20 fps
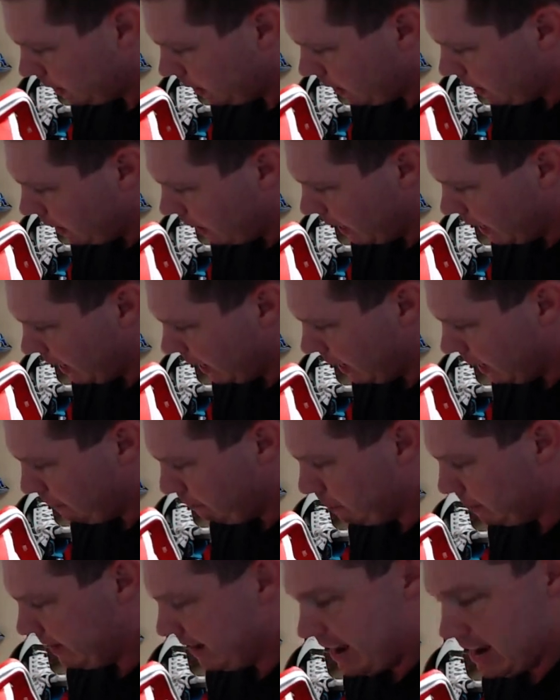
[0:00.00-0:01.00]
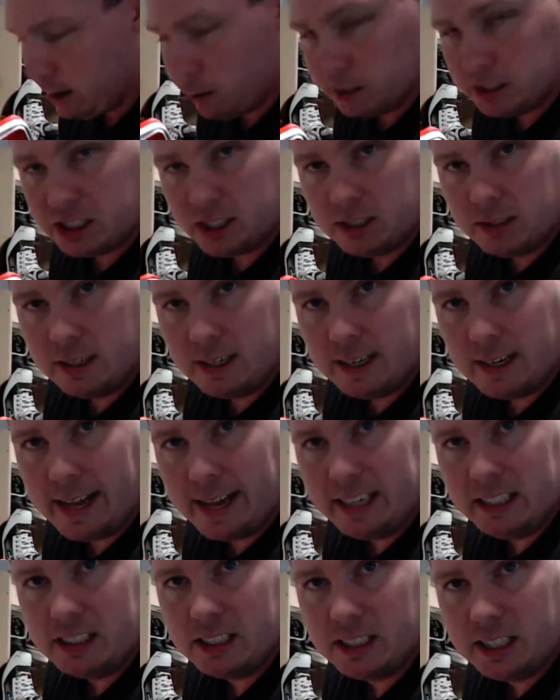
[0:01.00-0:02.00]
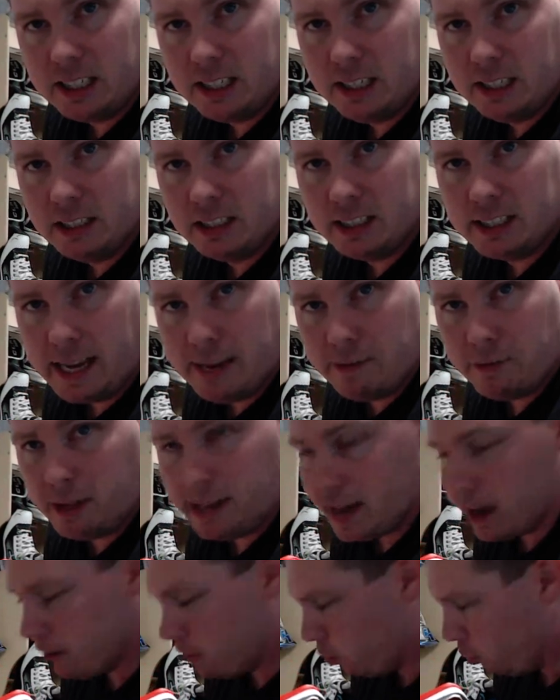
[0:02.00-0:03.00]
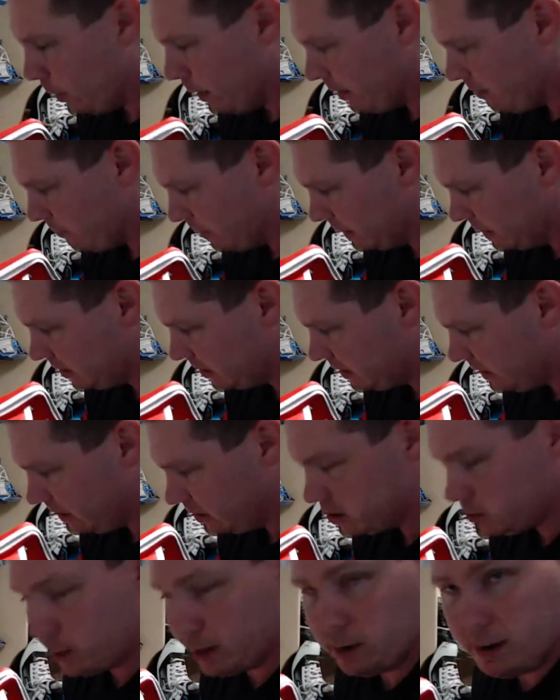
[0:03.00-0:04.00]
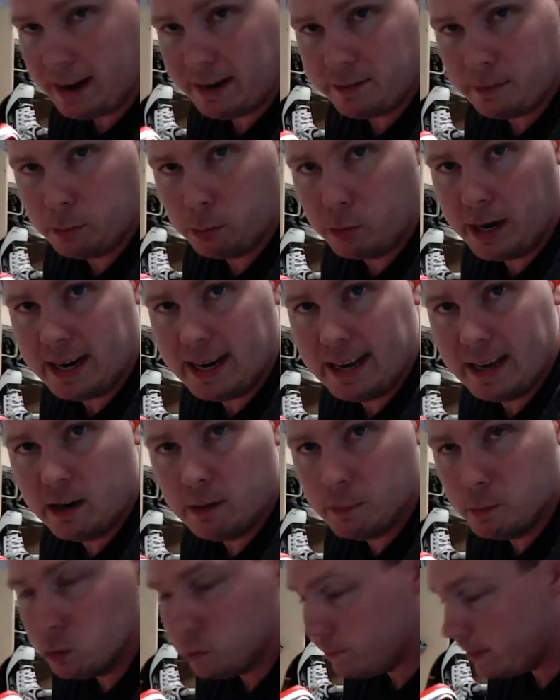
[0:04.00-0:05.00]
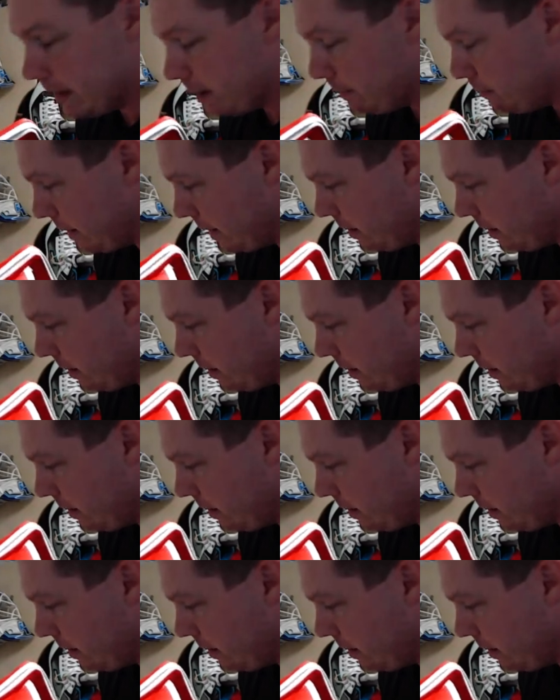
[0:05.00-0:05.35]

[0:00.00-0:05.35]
Um, but now it's nicely and safely out of the way of my stick, so I don't have to break in or move that pad.